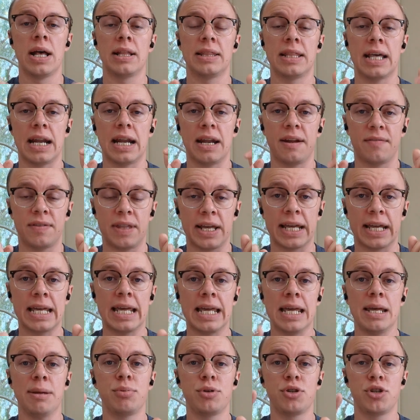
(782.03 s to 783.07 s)
that if they
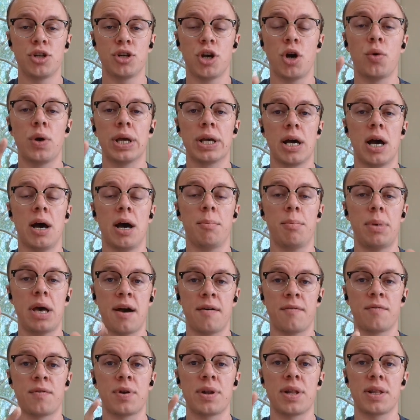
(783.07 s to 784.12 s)
keep showing up
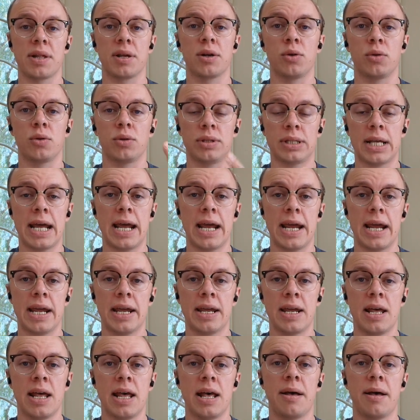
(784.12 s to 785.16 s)
every single day,
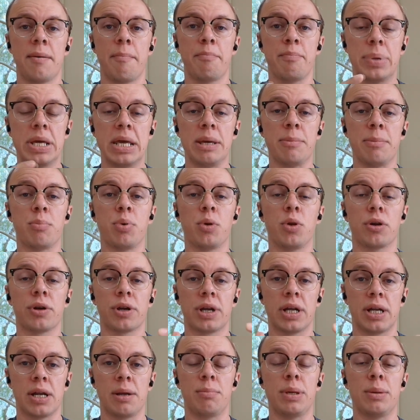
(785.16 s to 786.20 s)
people are
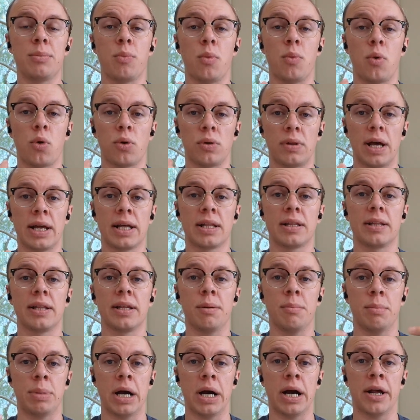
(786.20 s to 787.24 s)
going to be more likely to
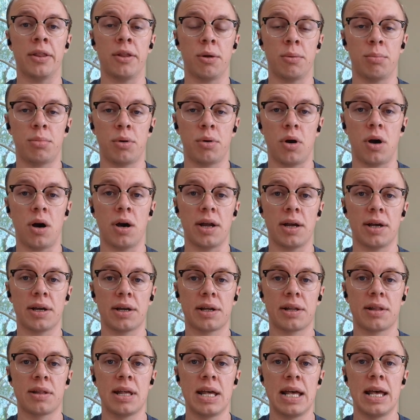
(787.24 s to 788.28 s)
buy their
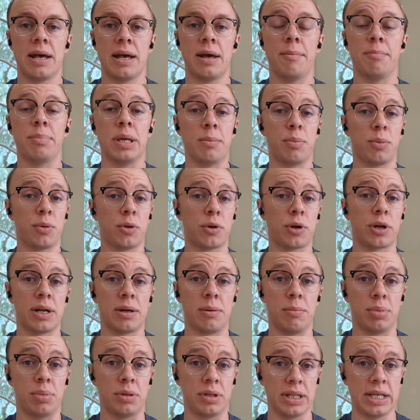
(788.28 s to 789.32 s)
products. And people are going to
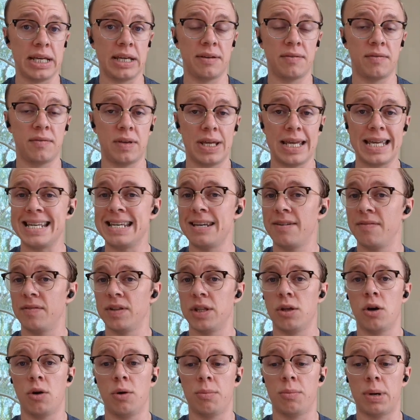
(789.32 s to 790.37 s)
believe, even
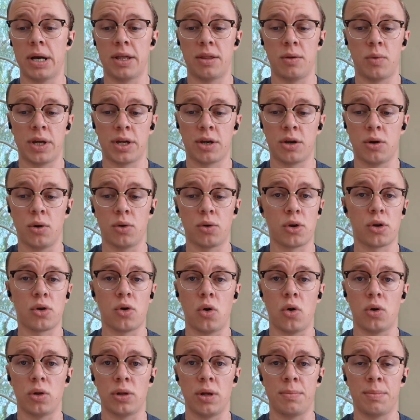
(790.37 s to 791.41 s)
though, by the way, Coca
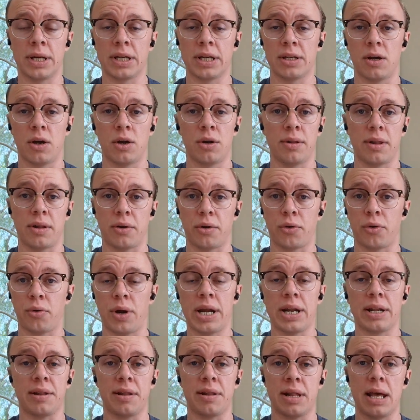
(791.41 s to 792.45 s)
Cola and McDonald's are great
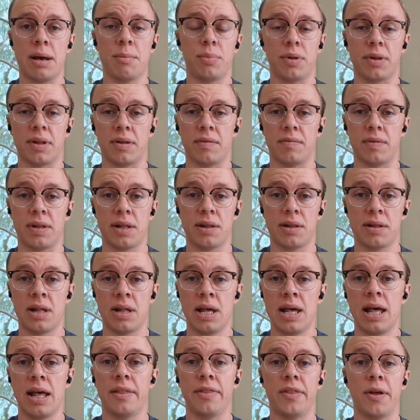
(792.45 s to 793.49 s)
examples of this,
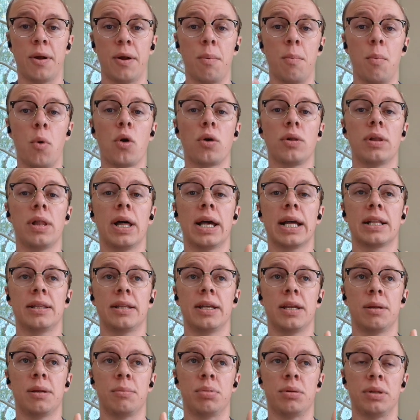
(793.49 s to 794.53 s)
they're more likely
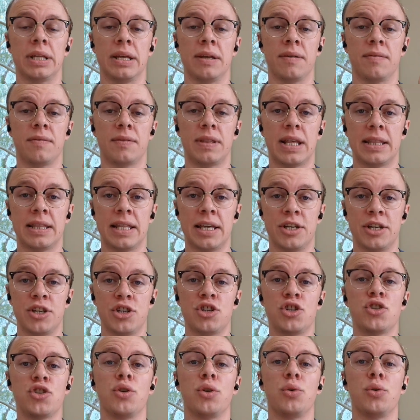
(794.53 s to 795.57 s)
to believe that they
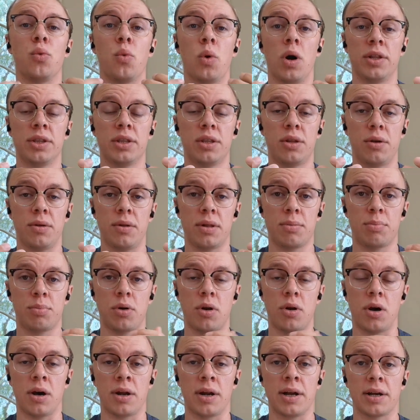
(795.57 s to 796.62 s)
should want those
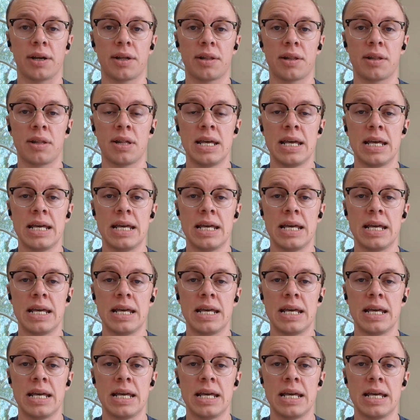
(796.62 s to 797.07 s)
products,